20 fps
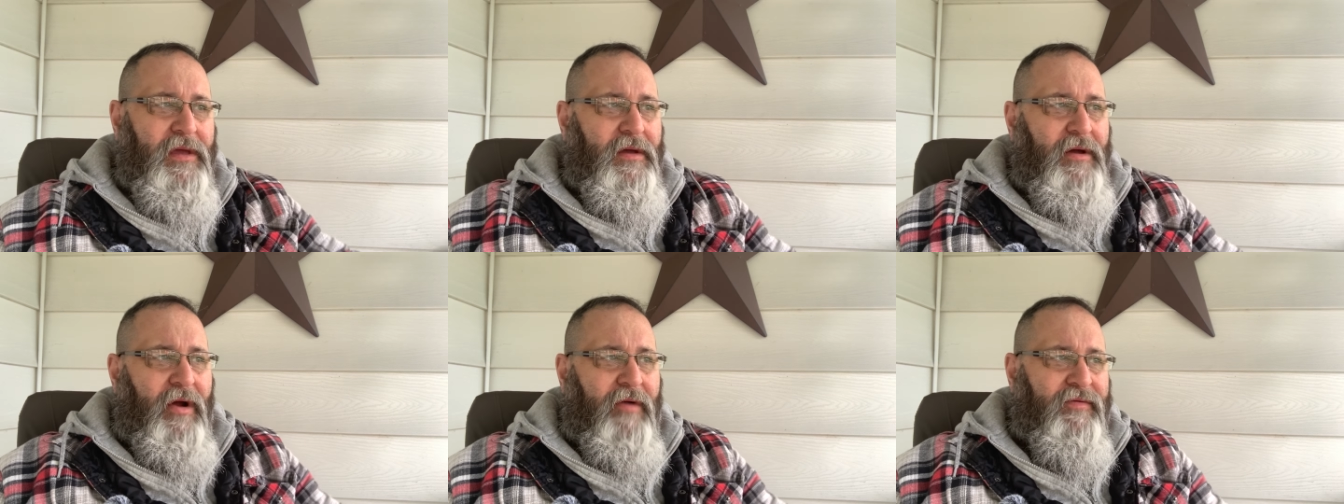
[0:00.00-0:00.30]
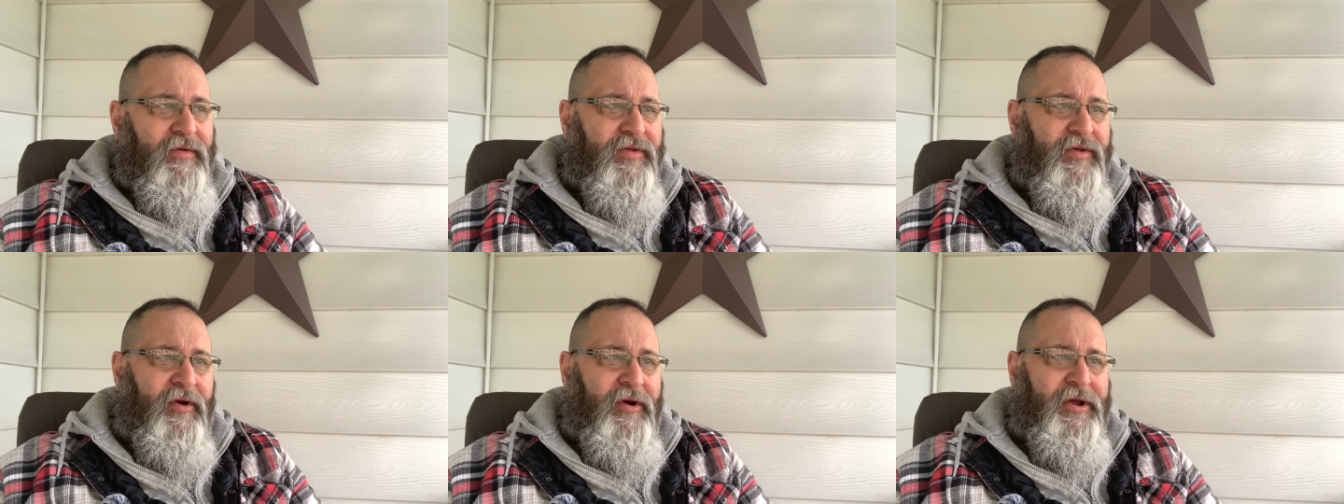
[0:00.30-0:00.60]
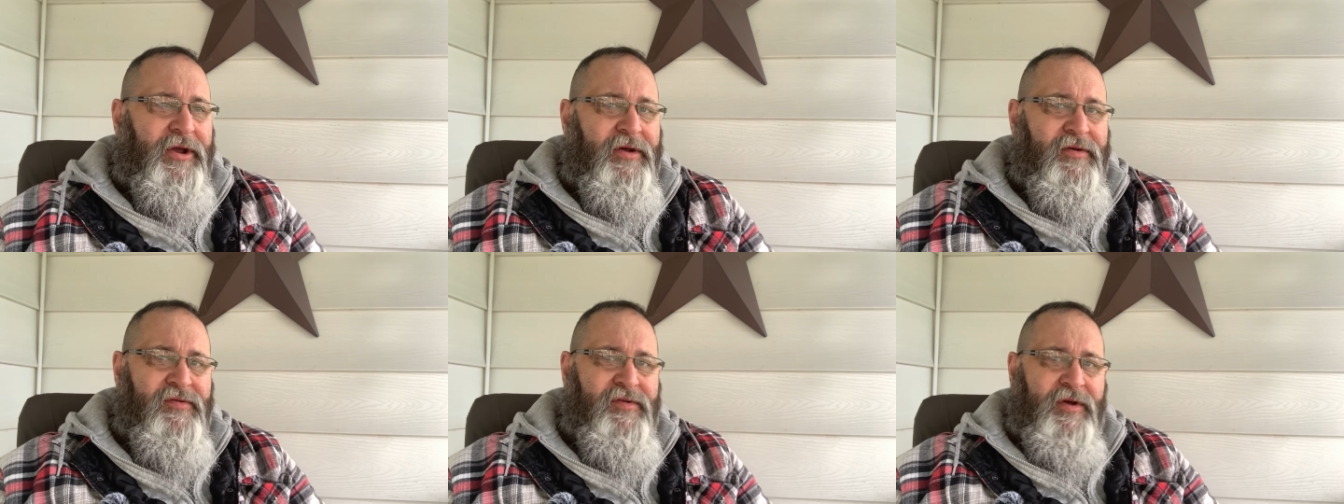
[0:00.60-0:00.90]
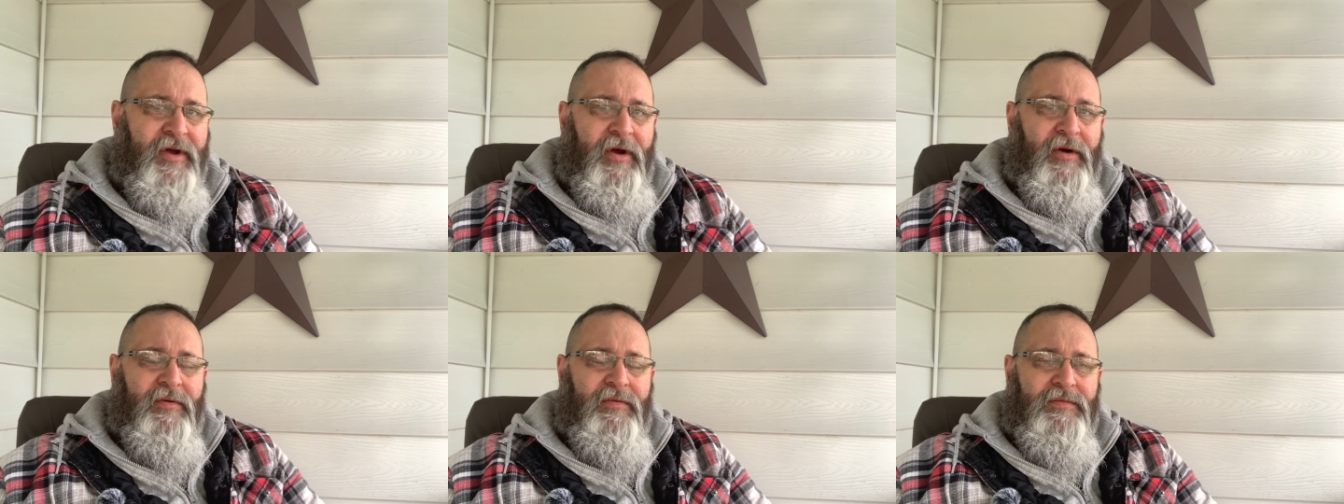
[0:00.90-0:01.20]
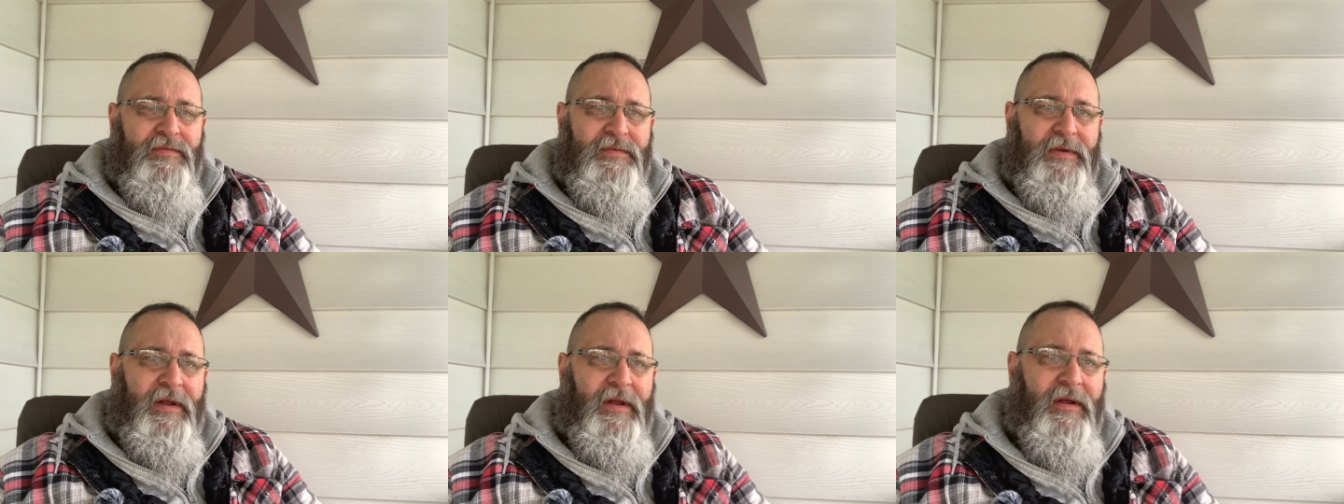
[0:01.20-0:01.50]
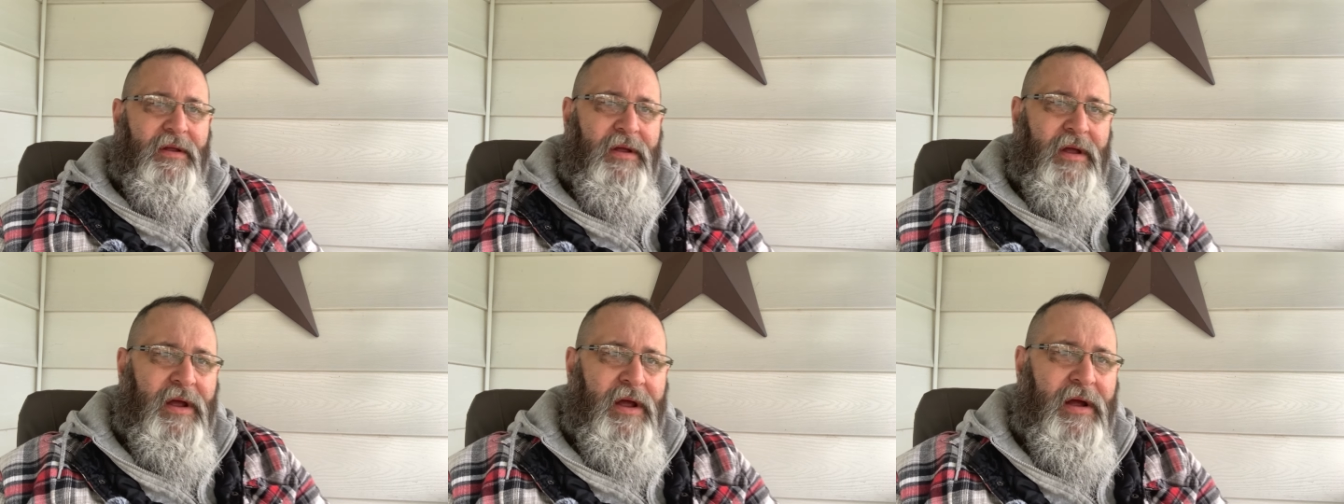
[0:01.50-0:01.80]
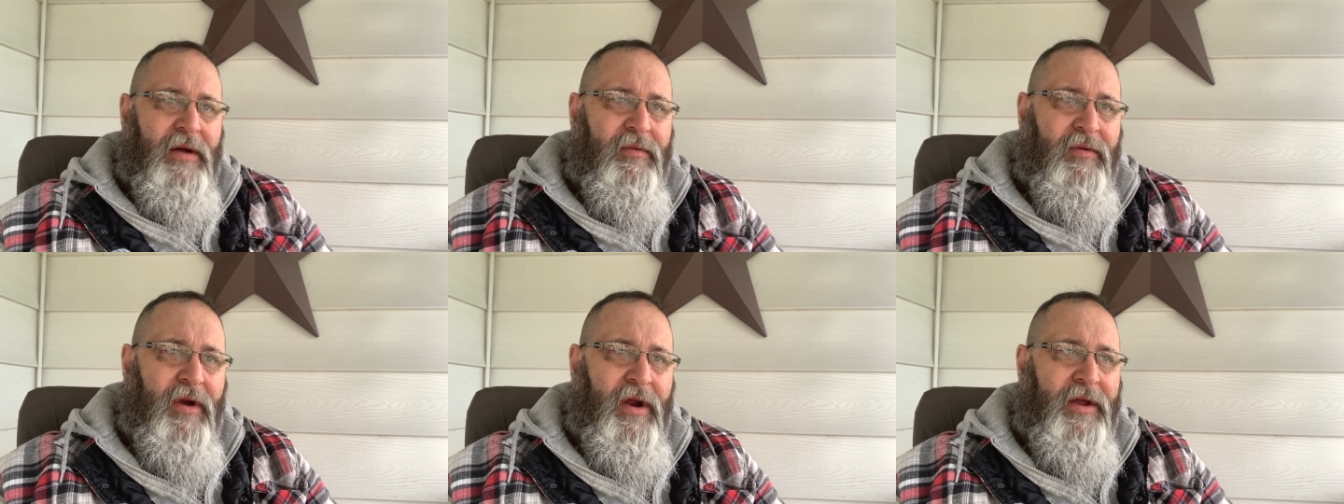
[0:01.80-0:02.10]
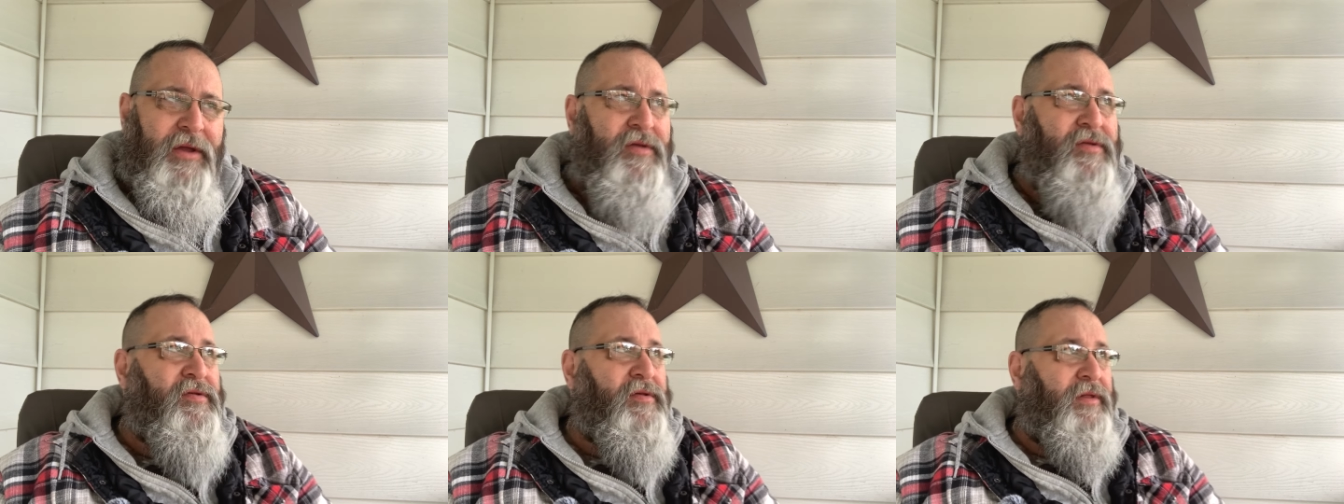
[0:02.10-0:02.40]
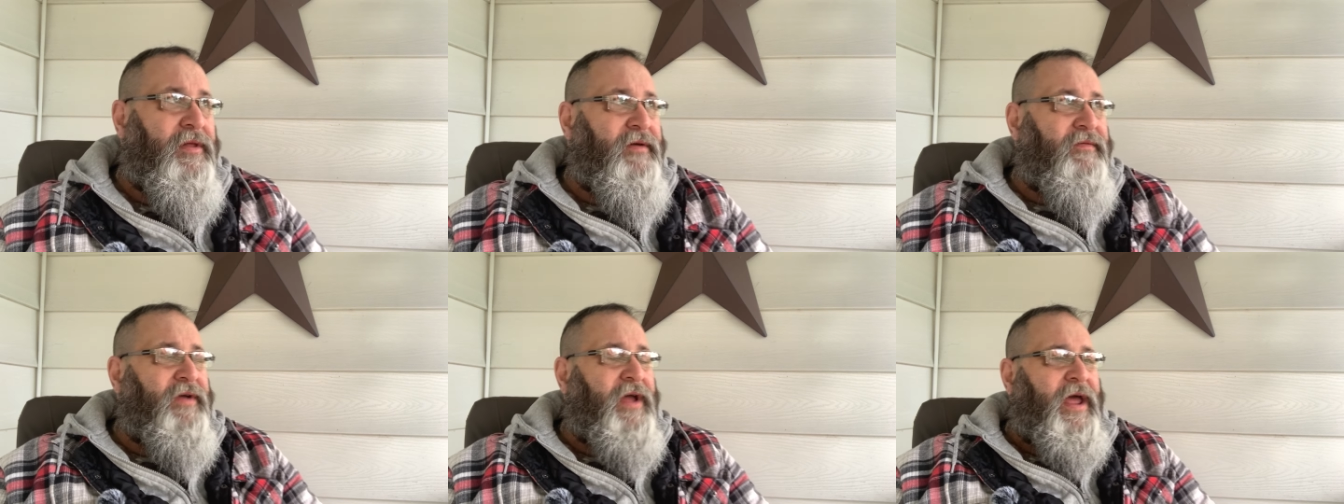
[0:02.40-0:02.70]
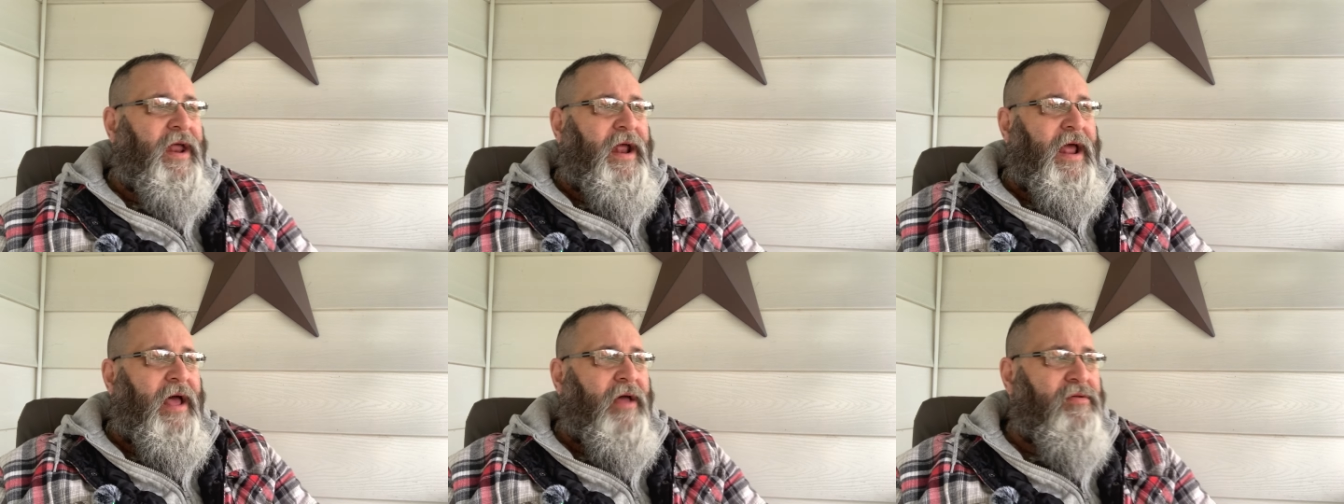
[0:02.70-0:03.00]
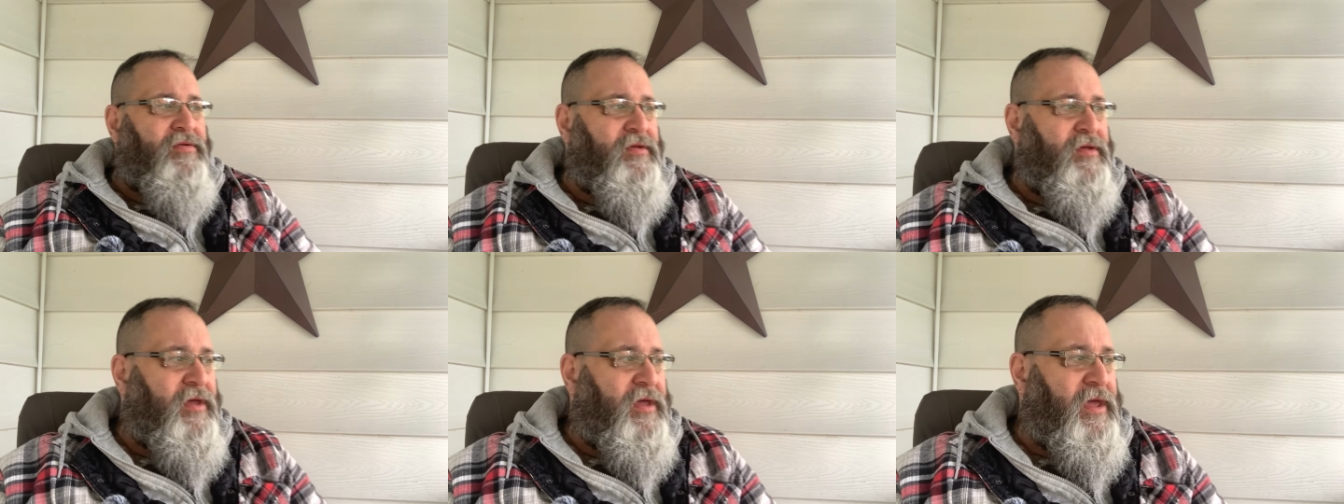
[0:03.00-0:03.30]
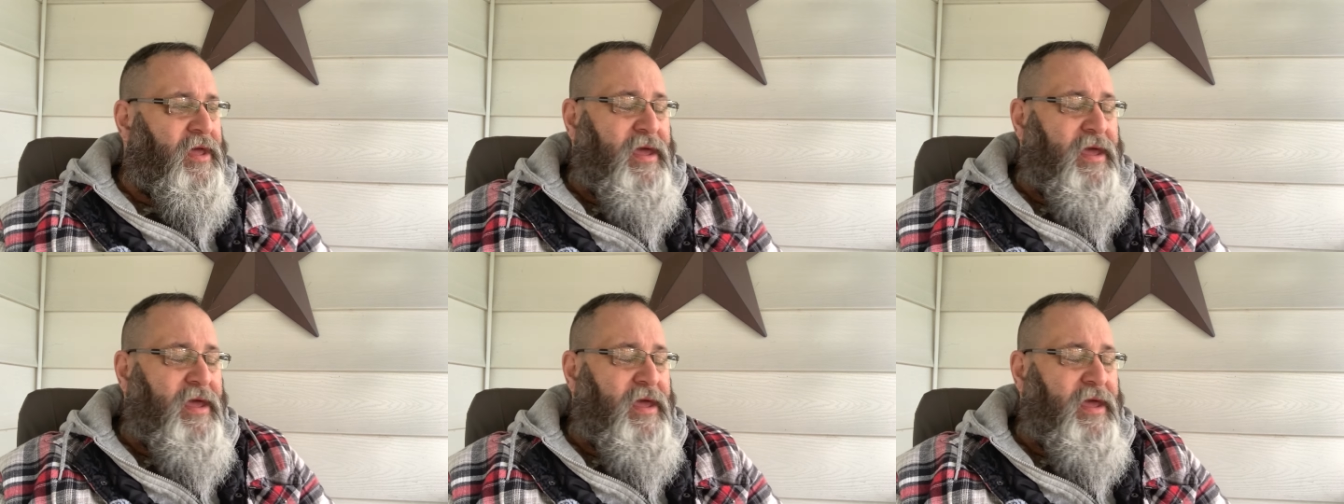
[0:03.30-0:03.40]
Over 30 years ago, where I used to live, I had a house,